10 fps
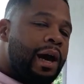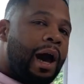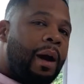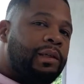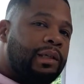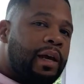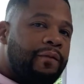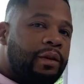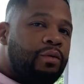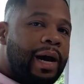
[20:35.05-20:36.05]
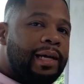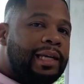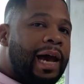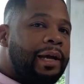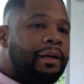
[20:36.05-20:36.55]
I'm just giving you guys
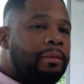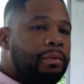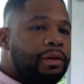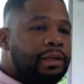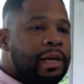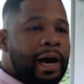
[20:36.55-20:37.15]
high numbers.